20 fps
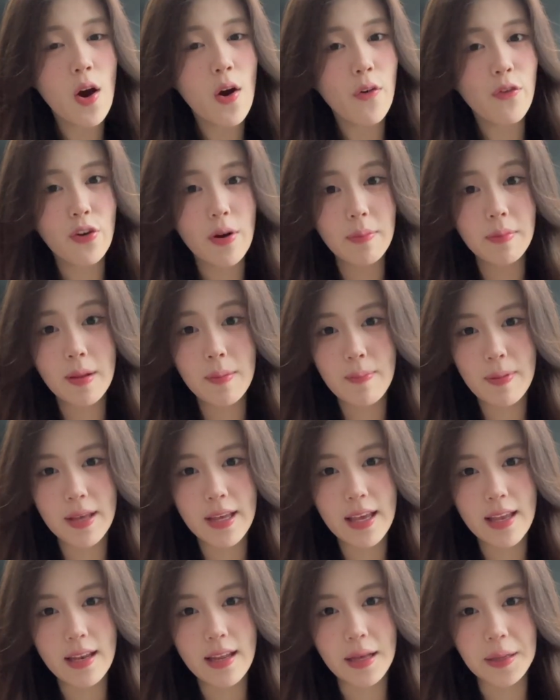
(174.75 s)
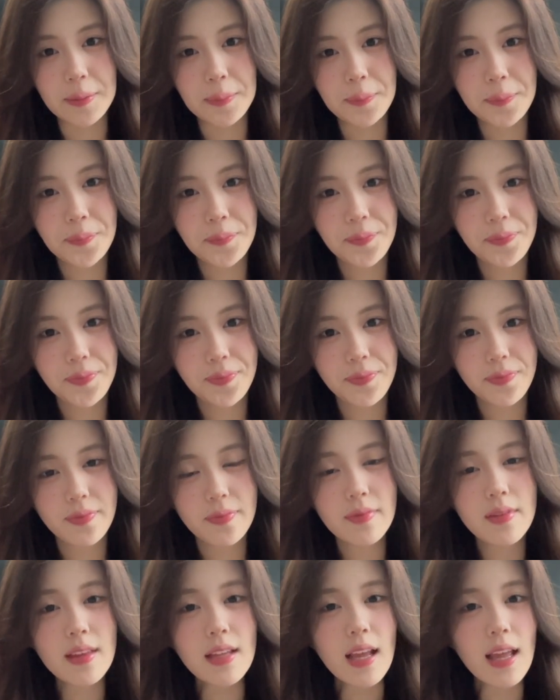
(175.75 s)
from the beginning.
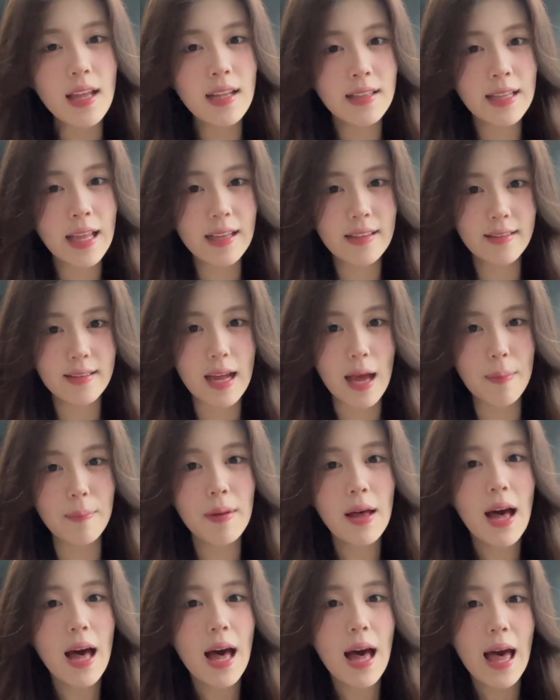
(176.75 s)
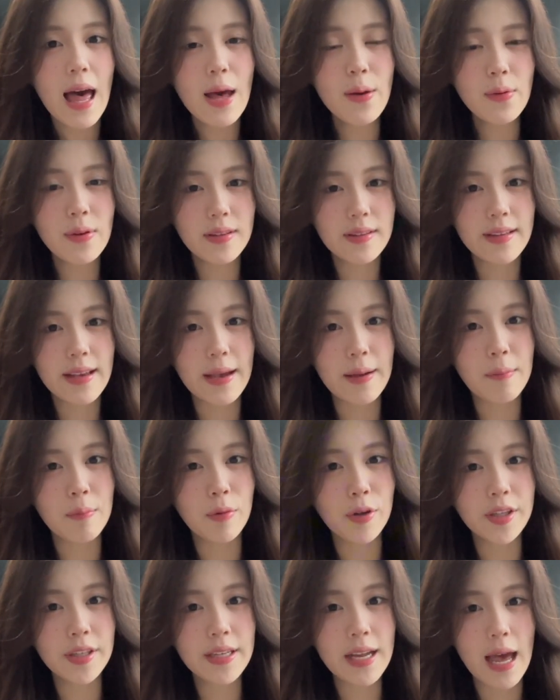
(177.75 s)
Next time, I will take
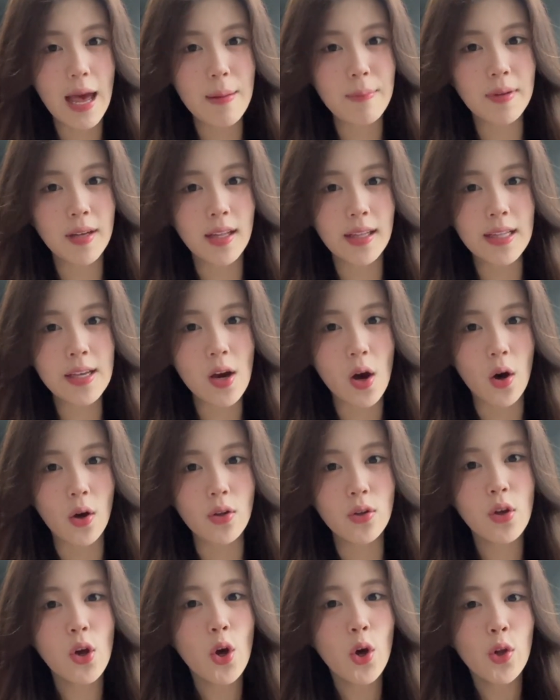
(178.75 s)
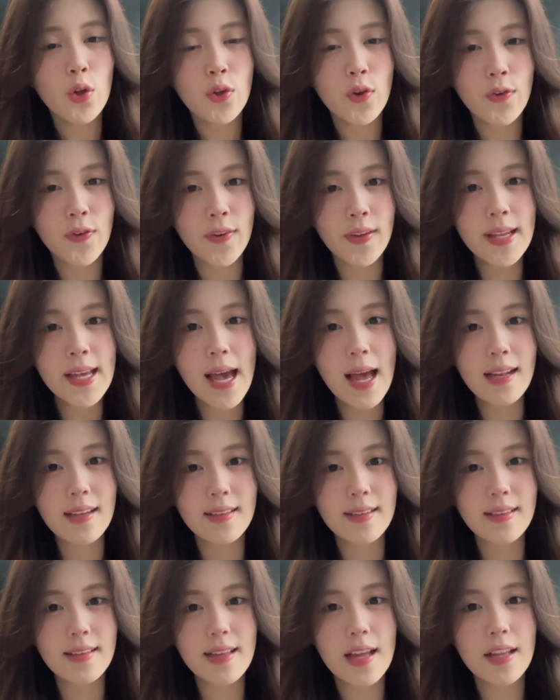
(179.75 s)
more time early on to fully
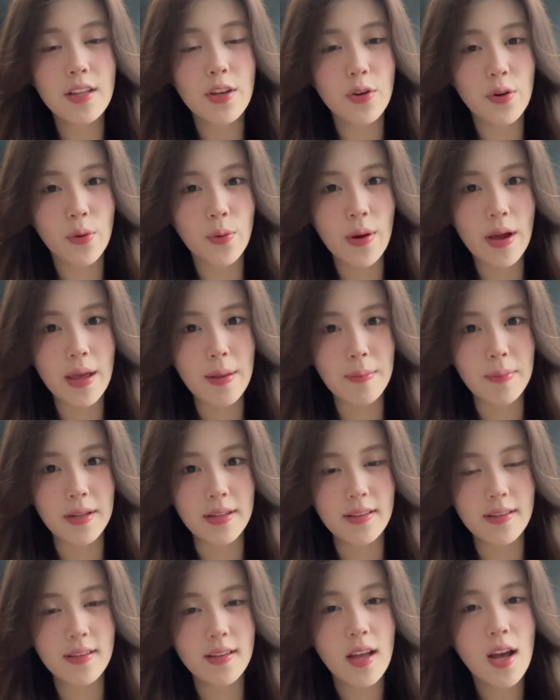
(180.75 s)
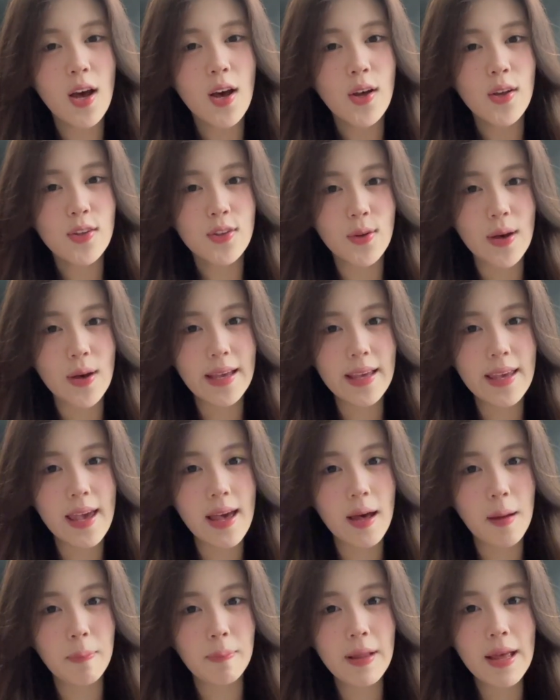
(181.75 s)
understand the requirements, so
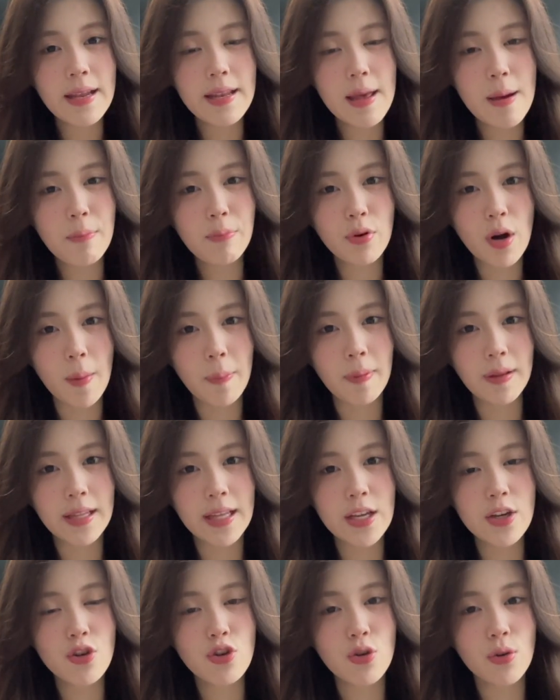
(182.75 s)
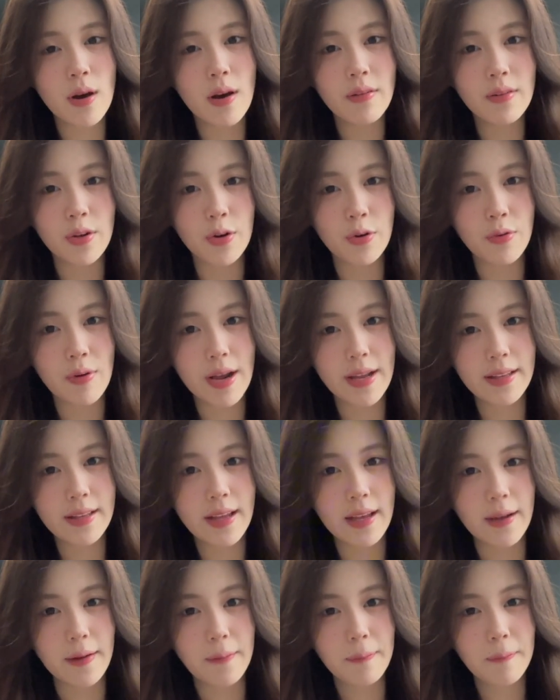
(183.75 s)
can apply them properly throughout the
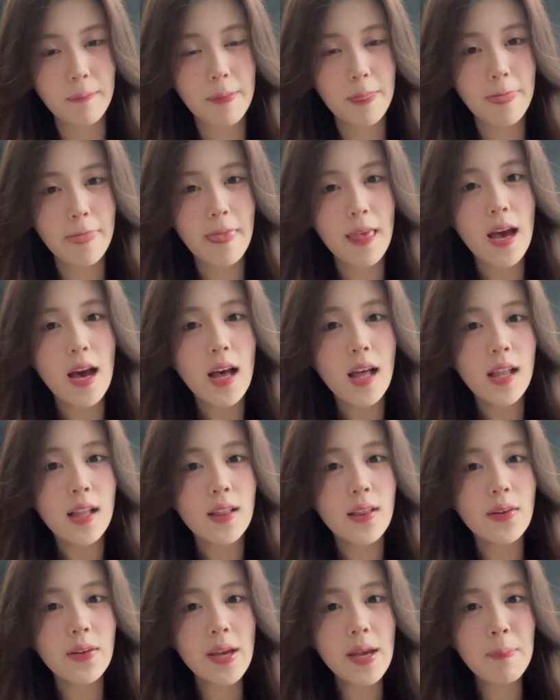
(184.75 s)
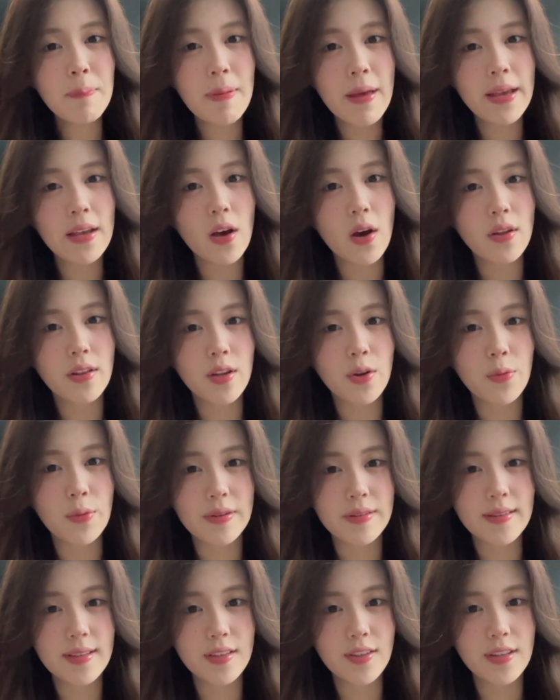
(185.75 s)
writing. Looking back on the
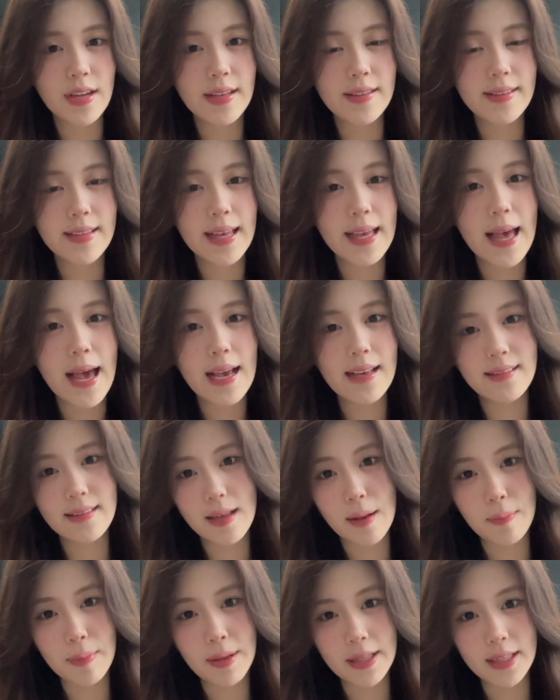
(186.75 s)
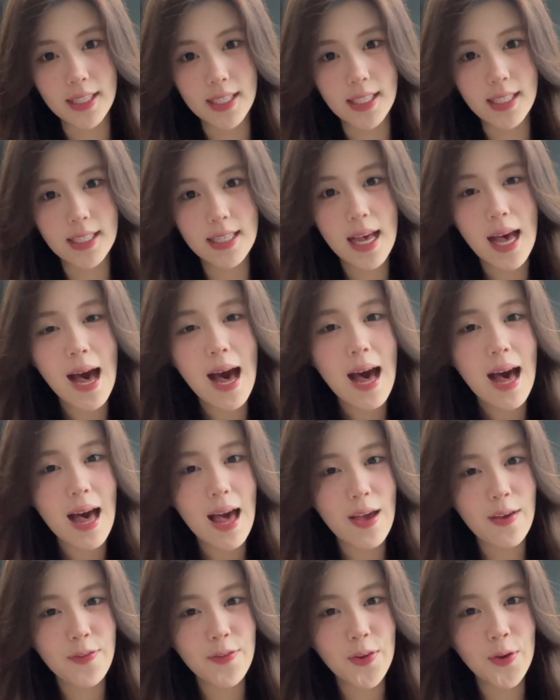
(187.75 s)
research essay I submitted,
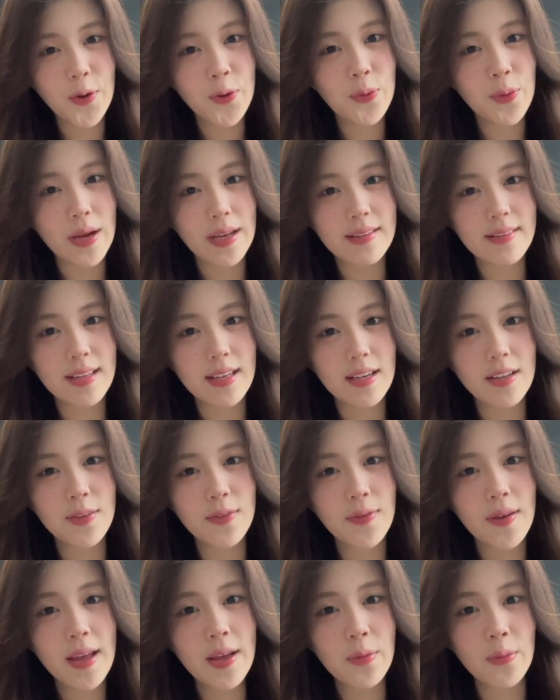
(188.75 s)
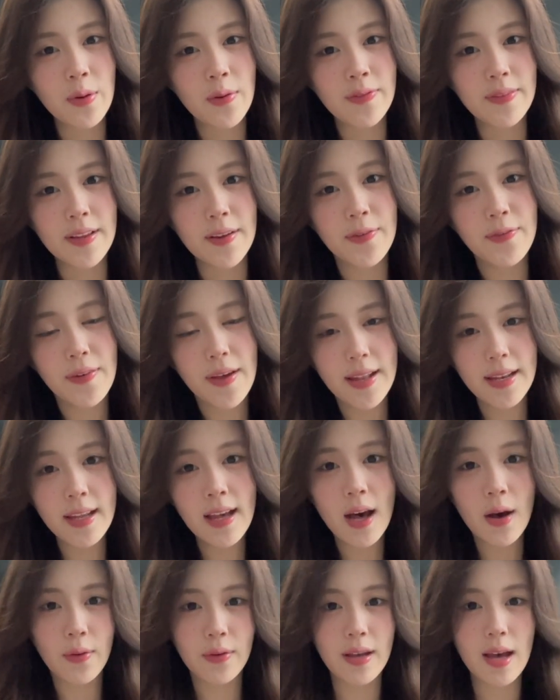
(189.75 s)
I feel quite satisfied with the final
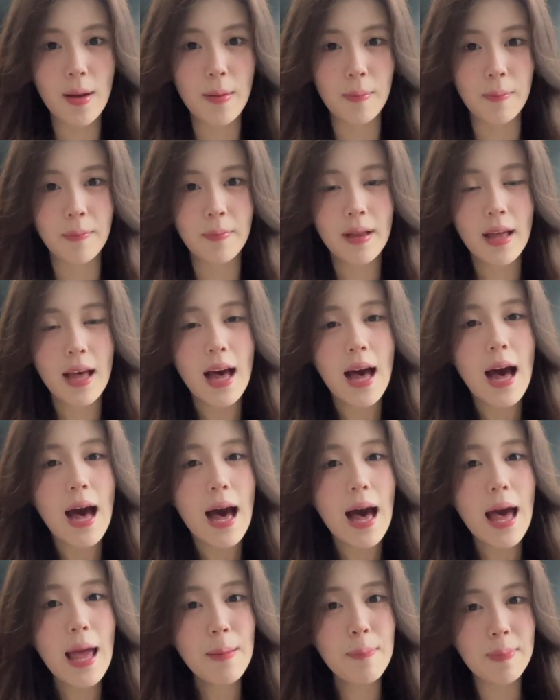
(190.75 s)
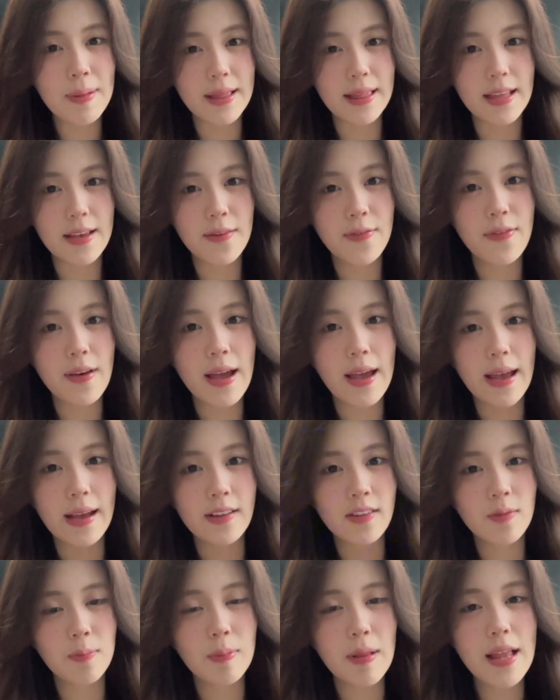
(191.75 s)
outcome. I believe I
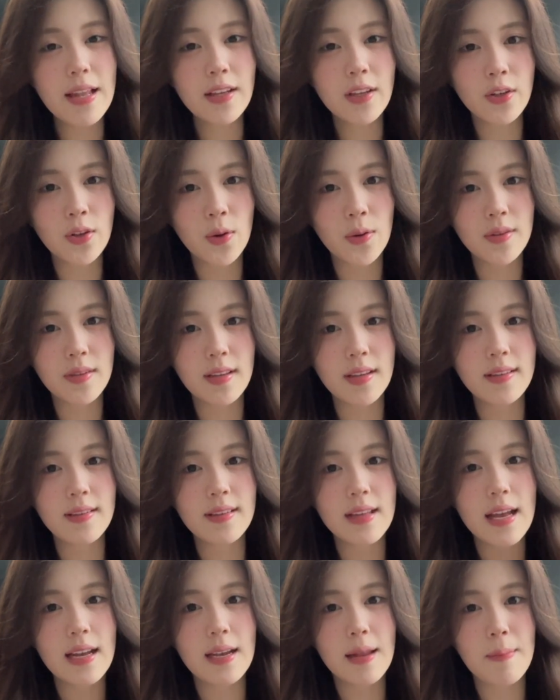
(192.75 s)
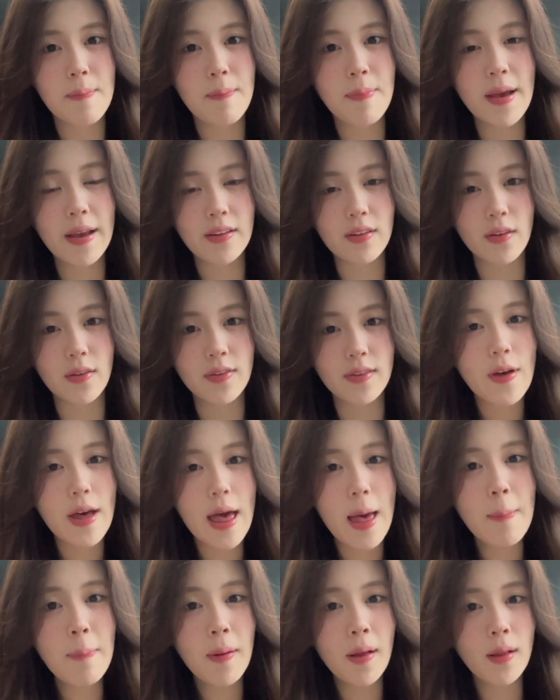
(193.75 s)
explained the causes and impacts of
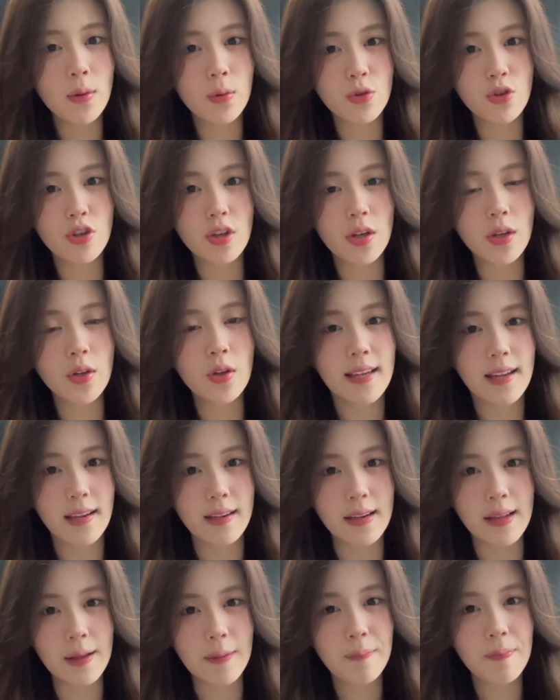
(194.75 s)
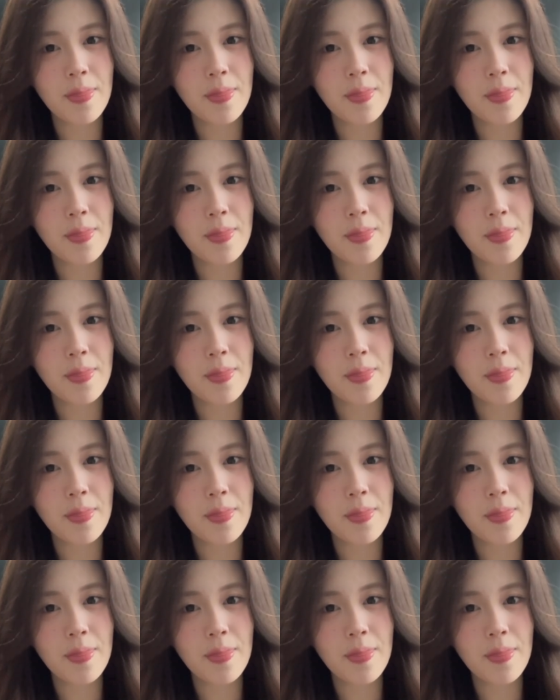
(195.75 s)
air pollution clearly,